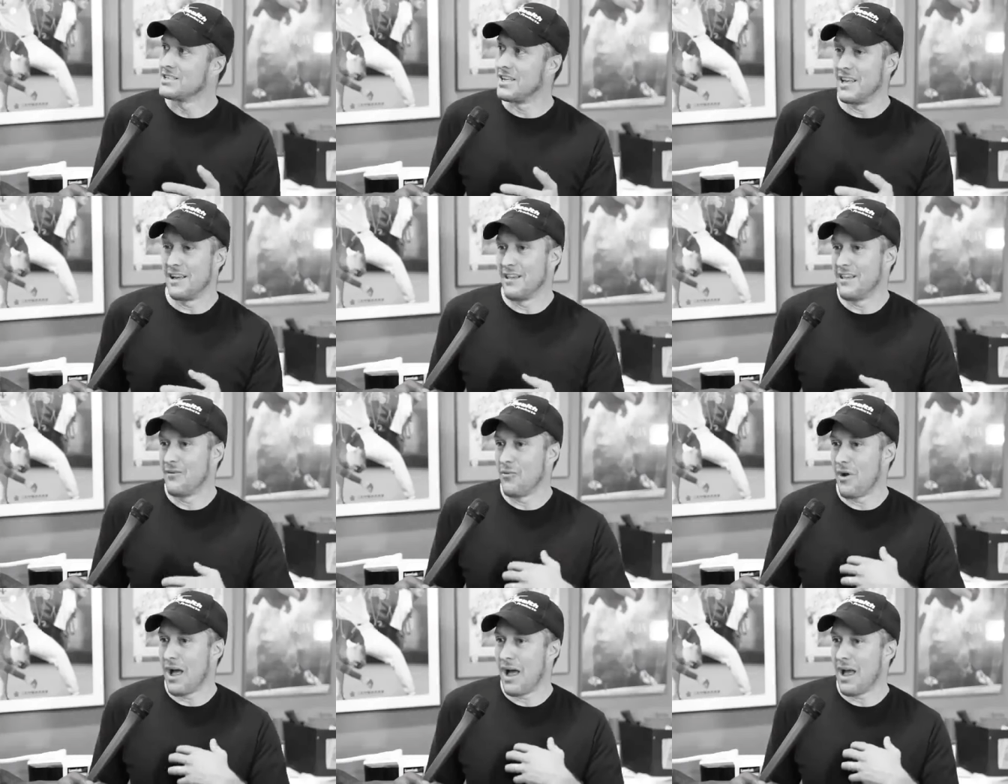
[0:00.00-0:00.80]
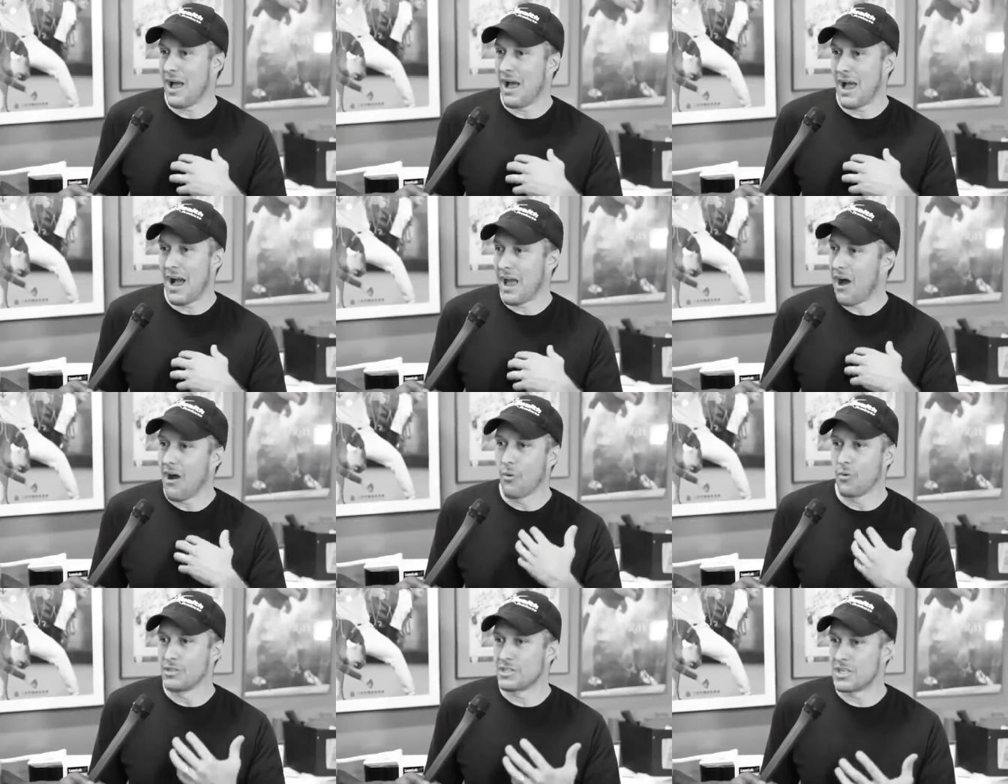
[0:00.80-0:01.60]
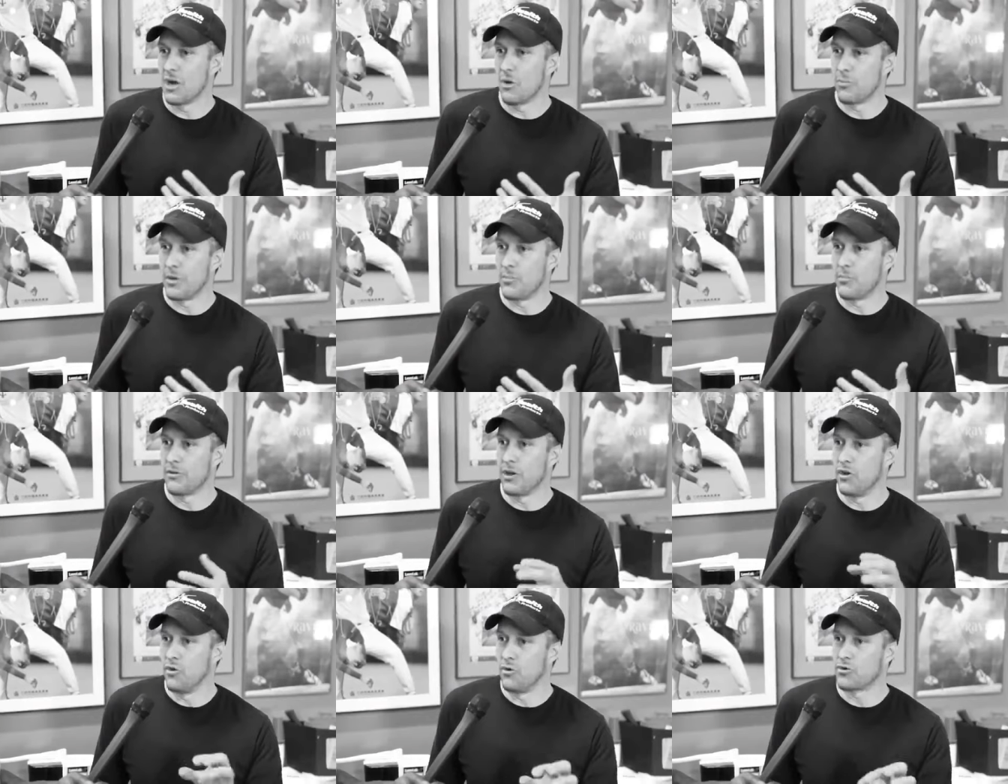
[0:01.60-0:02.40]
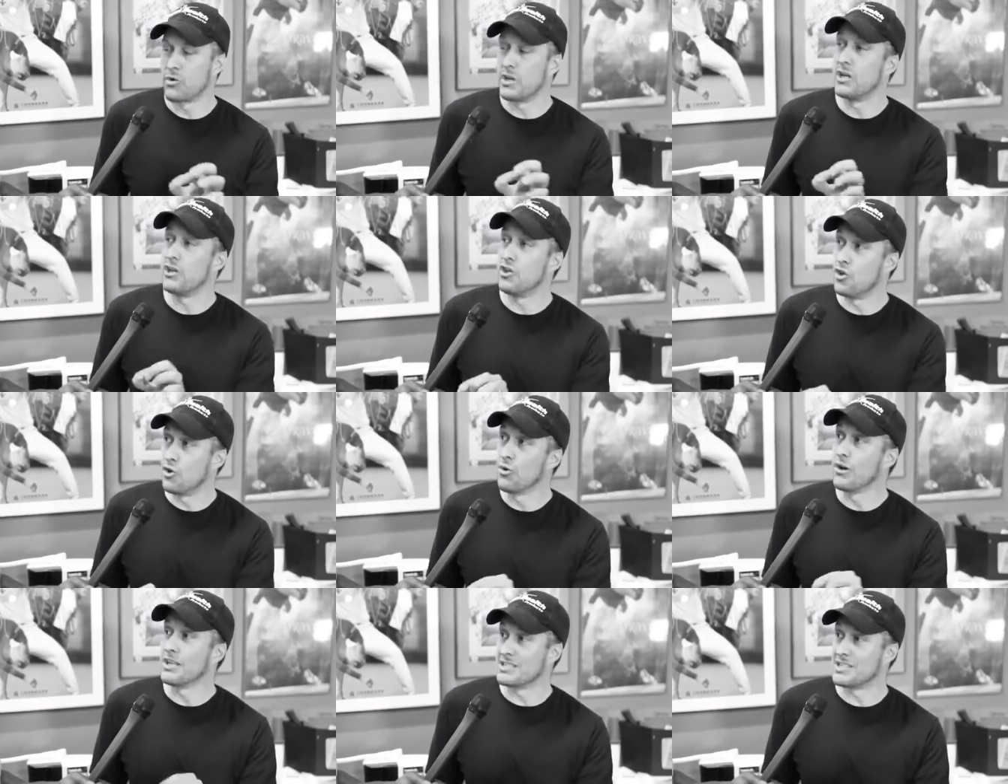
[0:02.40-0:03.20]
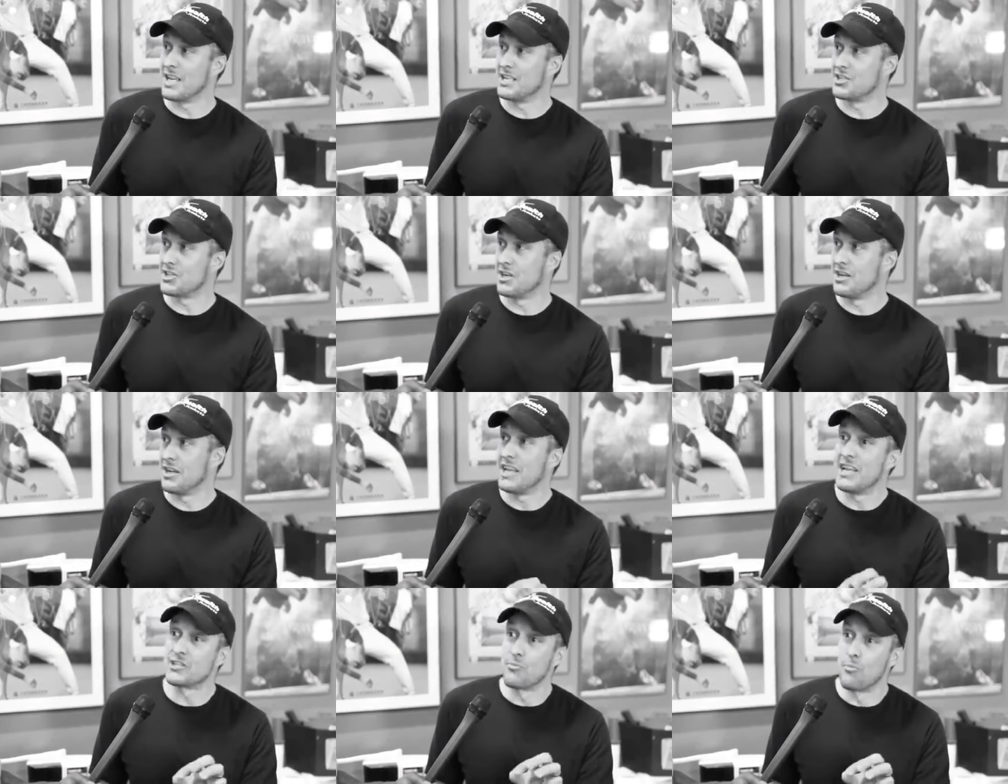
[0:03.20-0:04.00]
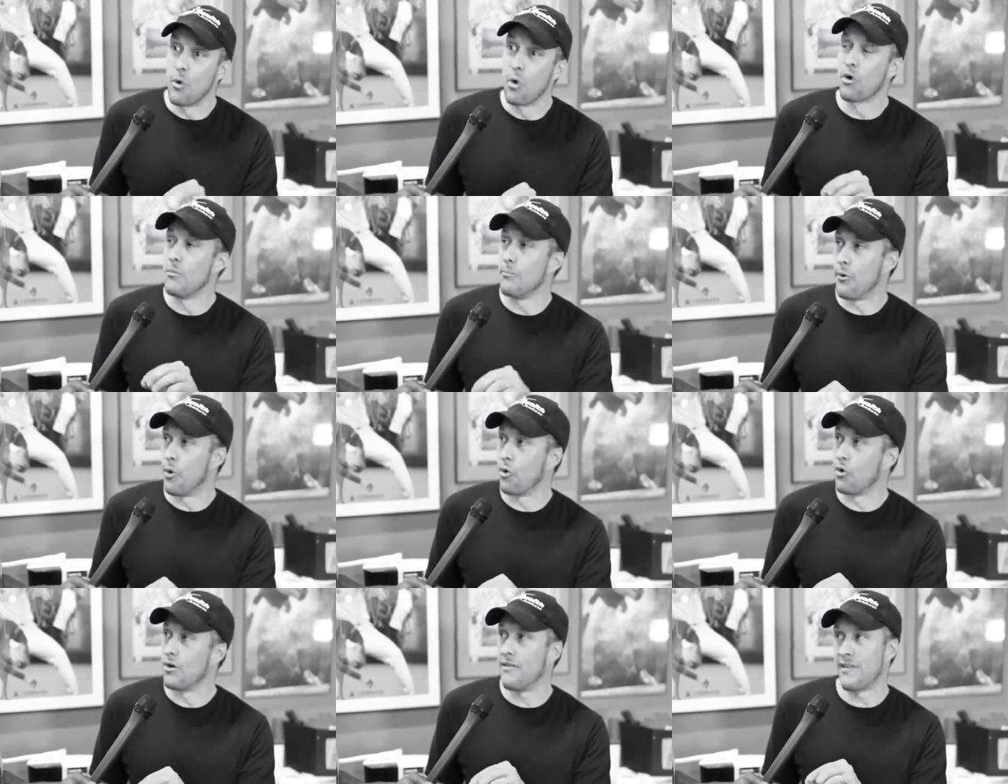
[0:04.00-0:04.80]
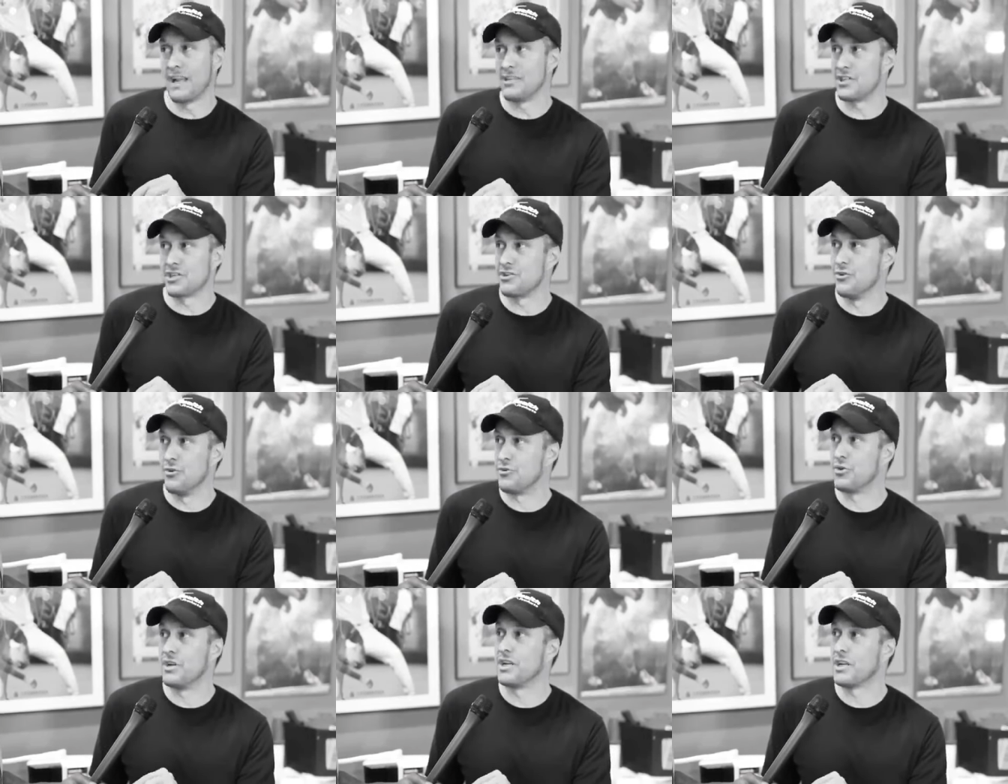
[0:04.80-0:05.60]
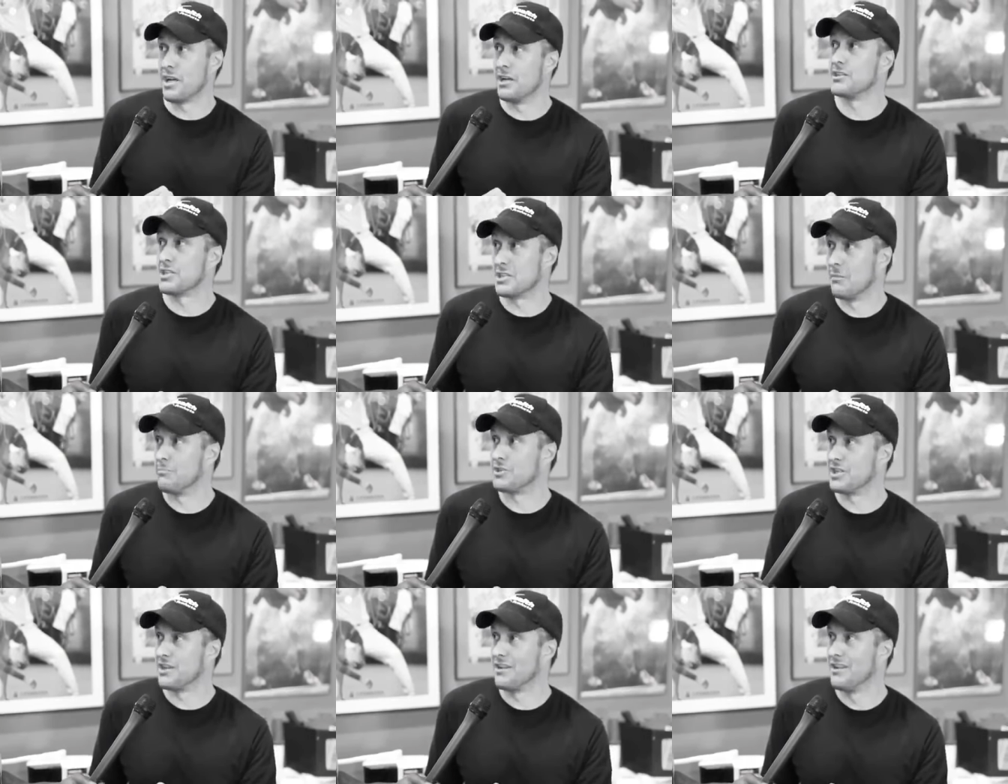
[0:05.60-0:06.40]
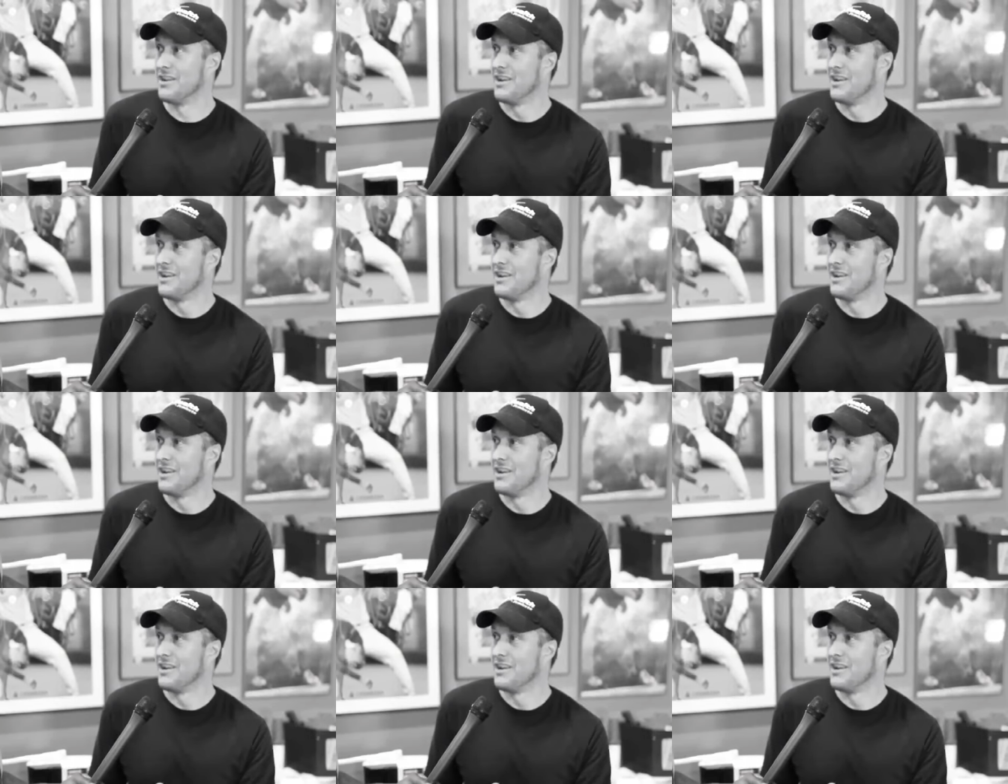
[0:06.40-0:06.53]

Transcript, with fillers: See, uh, I, I always tell people that nutrient utilization is more important than just nutrient consumption.